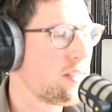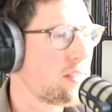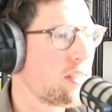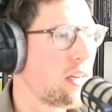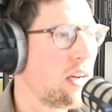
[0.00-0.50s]

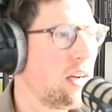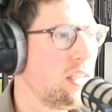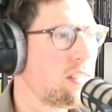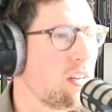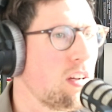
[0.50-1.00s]

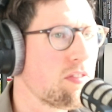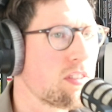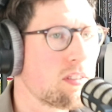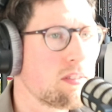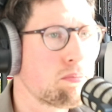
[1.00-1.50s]
it's
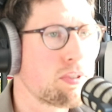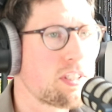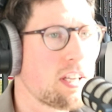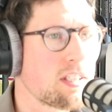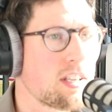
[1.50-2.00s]
often
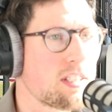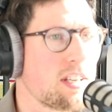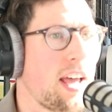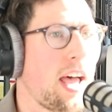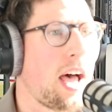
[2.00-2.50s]
presented as
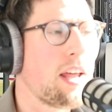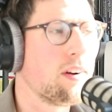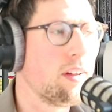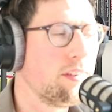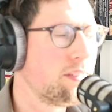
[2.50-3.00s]
an
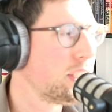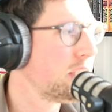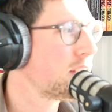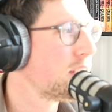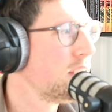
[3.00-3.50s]
add-on,
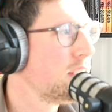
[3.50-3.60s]
right?